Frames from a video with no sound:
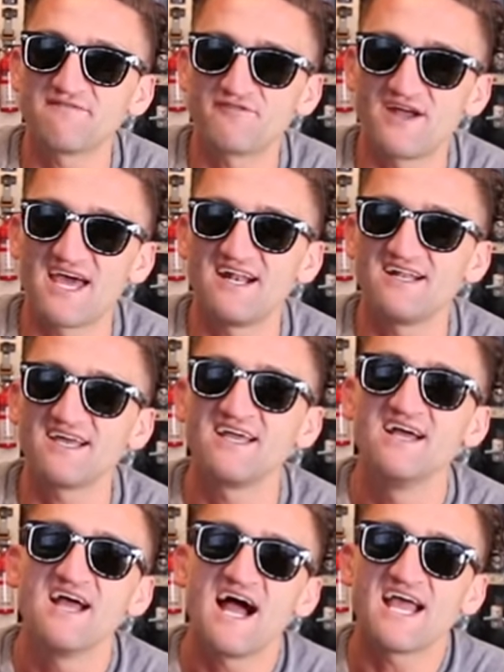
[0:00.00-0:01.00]
it for editing,
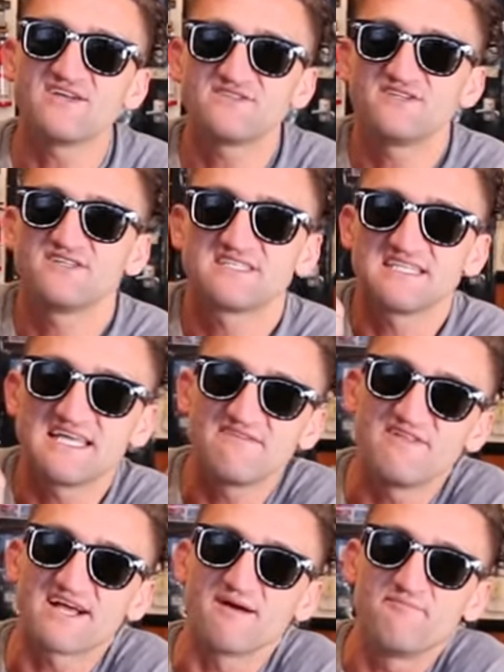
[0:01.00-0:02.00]
I used to just
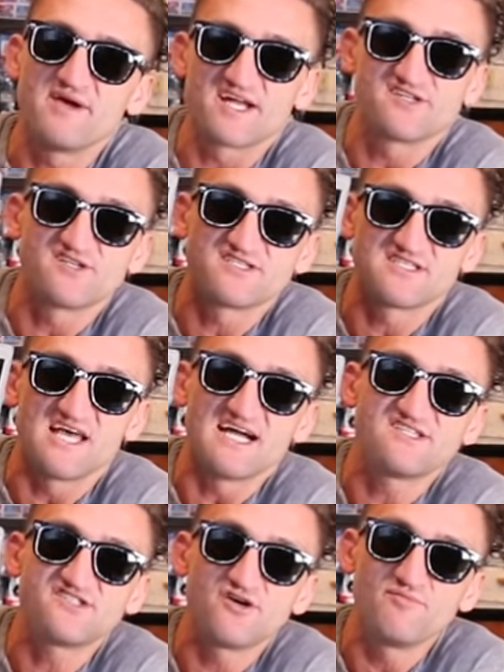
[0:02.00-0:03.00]
leave like a picture
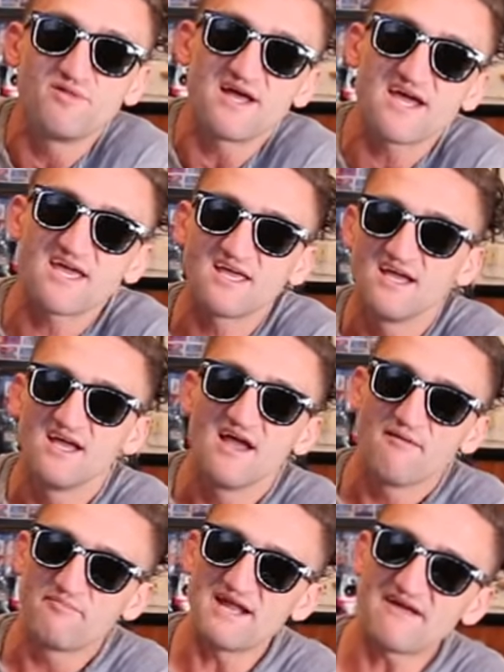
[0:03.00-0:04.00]
slideshow playing,
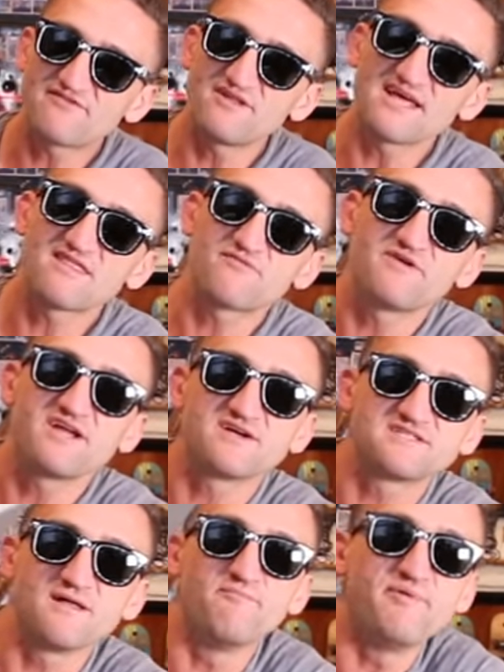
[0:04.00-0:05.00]
but after like three
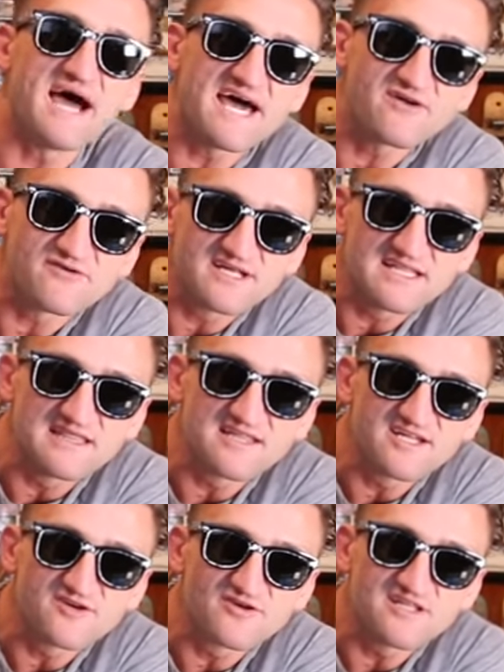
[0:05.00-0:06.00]
years, the battery
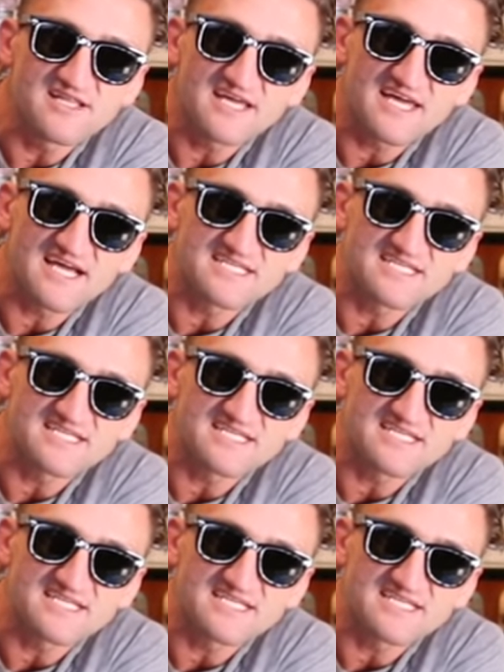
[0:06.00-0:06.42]
literally